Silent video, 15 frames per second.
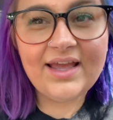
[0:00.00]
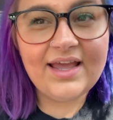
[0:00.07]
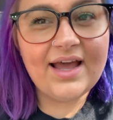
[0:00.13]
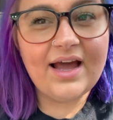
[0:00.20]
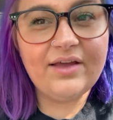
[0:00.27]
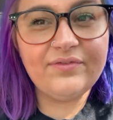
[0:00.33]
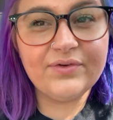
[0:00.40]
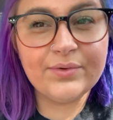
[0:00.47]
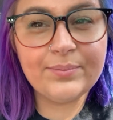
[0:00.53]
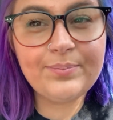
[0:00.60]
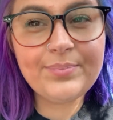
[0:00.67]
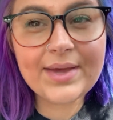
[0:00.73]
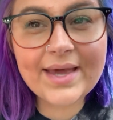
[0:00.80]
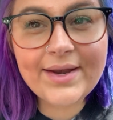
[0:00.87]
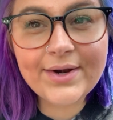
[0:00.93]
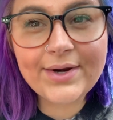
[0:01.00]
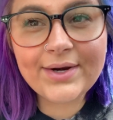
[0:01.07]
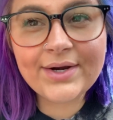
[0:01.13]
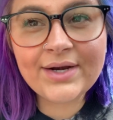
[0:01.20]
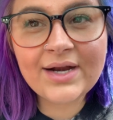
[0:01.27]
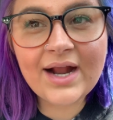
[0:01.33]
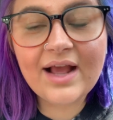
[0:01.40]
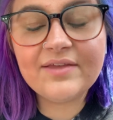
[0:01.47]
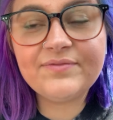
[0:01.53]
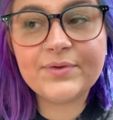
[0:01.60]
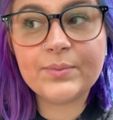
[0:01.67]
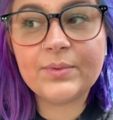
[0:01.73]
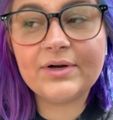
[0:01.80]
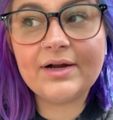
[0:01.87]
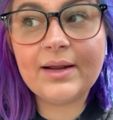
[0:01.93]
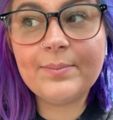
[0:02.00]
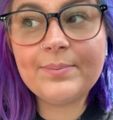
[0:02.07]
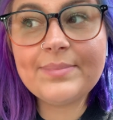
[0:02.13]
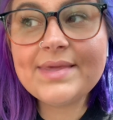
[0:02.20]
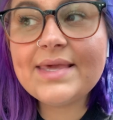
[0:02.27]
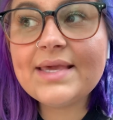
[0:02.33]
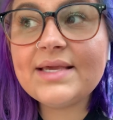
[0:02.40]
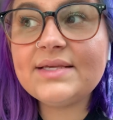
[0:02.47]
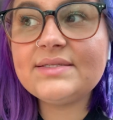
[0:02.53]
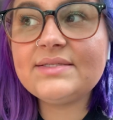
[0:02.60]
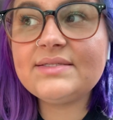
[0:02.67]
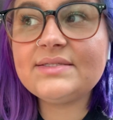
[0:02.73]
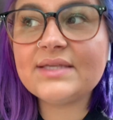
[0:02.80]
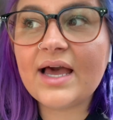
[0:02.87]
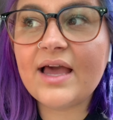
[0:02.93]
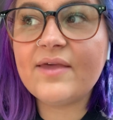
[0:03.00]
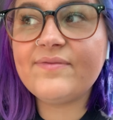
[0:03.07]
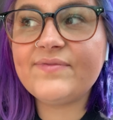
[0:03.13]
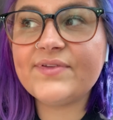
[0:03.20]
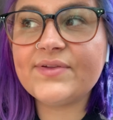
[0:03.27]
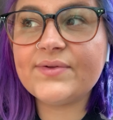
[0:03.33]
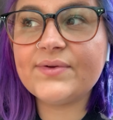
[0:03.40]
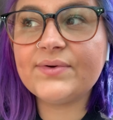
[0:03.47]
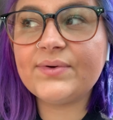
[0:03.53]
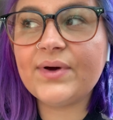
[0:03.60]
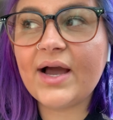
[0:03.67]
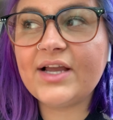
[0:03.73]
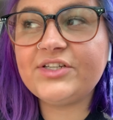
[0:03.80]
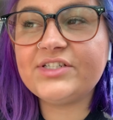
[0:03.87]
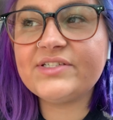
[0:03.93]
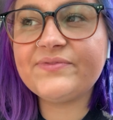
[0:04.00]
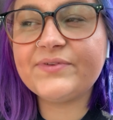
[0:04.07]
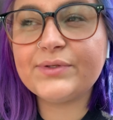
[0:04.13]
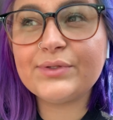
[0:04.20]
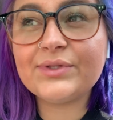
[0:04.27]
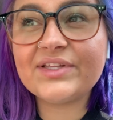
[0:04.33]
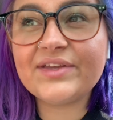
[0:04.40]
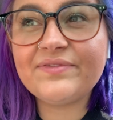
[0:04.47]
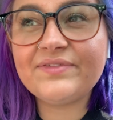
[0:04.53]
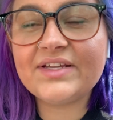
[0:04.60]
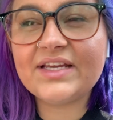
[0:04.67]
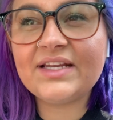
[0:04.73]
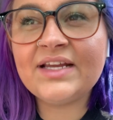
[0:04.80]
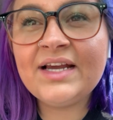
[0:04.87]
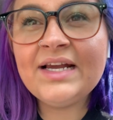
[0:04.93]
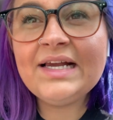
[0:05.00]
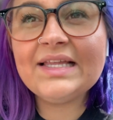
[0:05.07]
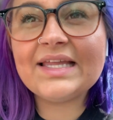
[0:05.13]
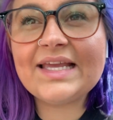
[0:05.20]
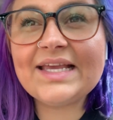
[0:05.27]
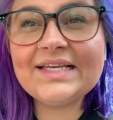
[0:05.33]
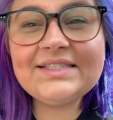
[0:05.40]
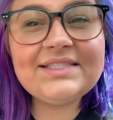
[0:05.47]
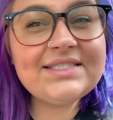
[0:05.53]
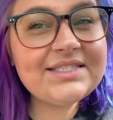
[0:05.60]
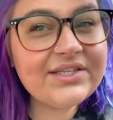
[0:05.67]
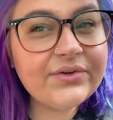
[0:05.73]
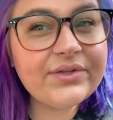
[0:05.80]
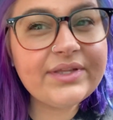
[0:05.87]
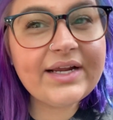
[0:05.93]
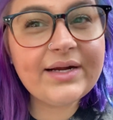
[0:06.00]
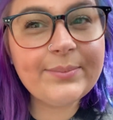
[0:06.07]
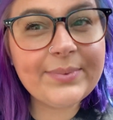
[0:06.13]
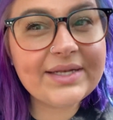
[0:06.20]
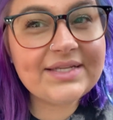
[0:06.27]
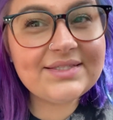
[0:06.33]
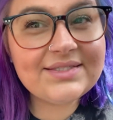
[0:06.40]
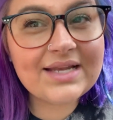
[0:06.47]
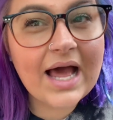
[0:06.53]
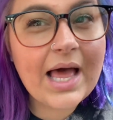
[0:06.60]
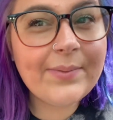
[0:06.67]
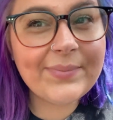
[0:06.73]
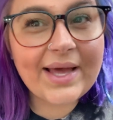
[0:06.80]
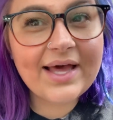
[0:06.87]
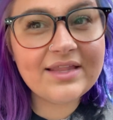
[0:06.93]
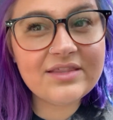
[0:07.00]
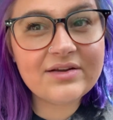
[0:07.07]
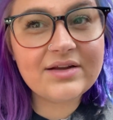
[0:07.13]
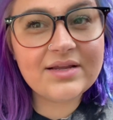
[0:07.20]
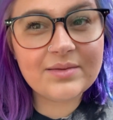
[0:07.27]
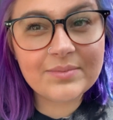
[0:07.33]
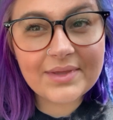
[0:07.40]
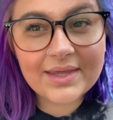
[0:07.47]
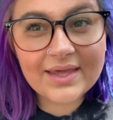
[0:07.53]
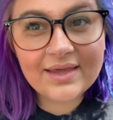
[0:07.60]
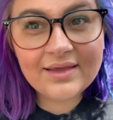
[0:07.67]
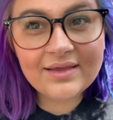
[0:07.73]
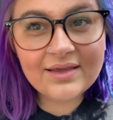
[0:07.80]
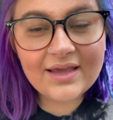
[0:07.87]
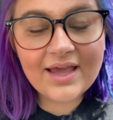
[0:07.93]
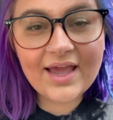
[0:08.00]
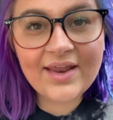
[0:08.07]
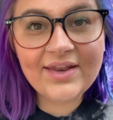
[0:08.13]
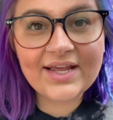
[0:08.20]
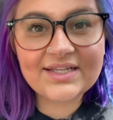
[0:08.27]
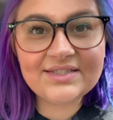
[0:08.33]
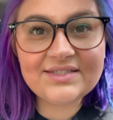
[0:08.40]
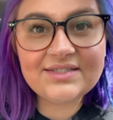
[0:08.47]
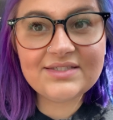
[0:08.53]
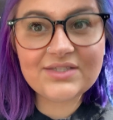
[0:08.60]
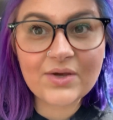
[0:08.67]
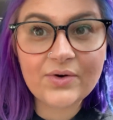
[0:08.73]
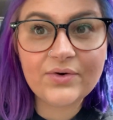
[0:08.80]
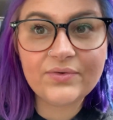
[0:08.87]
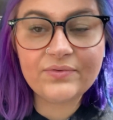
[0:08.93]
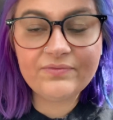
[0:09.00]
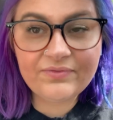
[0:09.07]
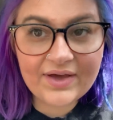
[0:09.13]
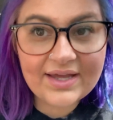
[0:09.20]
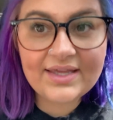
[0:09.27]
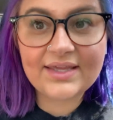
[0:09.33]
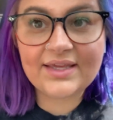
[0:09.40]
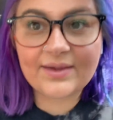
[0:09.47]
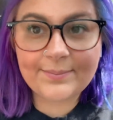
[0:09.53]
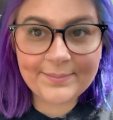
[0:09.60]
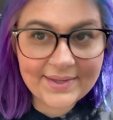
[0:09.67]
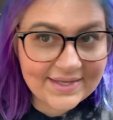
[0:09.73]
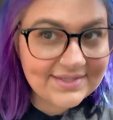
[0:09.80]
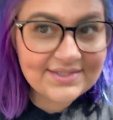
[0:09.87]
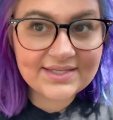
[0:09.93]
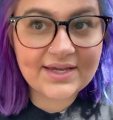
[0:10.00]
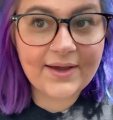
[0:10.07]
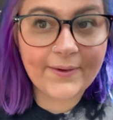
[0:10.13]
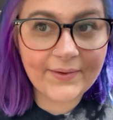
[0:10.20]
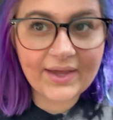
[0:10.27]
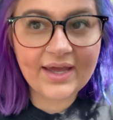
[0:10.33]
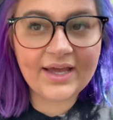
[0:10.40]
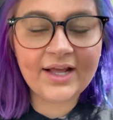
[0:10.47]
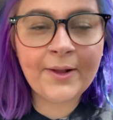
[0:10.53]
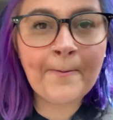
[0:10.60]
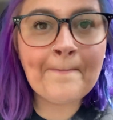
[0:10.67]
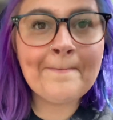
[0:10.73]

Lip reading: I feel better. I feel more at peace. I just feel lifted. Like, it's still there, but it's not bothering me. And that's so fucking amazing, okay?